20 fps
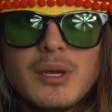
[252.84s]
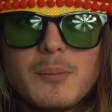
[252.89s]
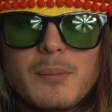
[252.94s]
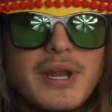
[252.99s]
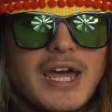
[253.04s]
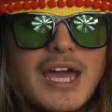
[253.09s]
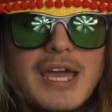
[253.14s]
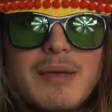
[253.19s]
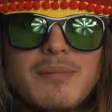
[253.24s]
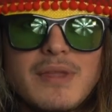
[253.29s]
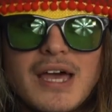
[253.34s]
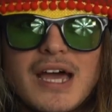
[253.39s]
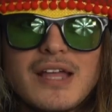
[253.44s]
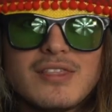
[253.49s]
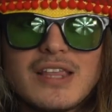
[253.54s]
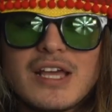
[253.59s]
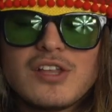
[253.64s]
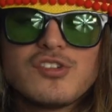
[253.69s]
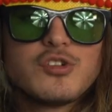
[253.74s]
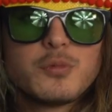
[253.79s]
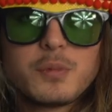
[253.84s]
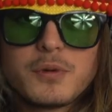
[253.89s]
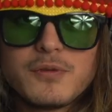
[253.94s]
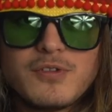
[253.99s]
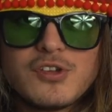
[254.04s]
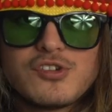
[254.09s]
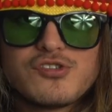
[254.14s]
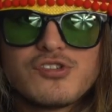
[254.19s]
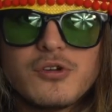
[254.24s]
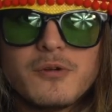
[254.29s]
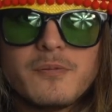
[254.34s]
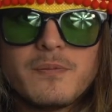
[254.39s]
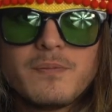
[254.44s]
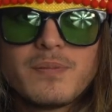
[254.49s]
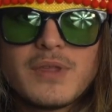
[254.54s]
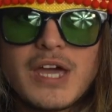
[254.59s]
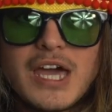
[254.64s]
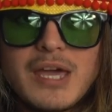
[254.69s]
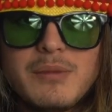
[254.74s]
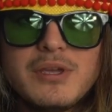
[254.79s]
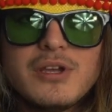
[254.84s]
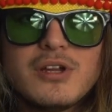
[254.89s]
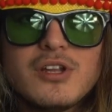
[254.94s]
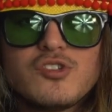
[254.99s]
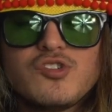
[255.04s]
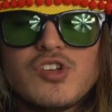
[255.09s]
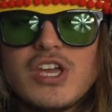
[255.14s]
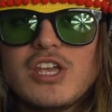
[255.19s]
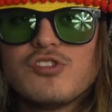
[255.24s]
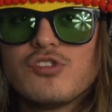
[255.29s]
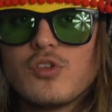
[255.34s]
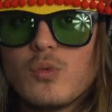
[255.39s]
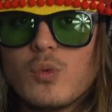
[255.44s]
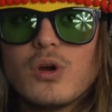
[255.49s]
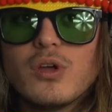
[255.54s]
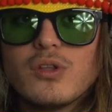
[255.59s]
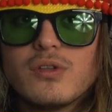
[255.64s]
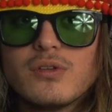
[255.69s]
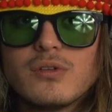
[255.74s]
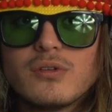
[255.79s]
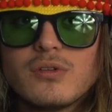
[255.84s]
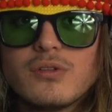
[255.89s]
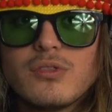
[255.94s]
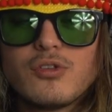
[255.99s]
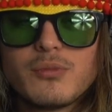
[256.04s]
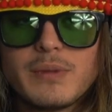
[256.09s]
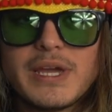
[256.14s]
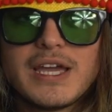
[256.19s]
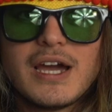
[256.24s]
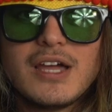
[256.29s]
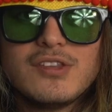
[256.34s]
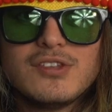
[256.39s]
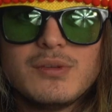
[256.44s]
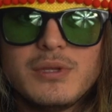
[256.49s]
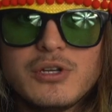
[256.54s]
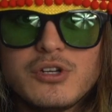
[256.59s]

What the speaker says: but I am not that superficial. I'm here to change the world through my content.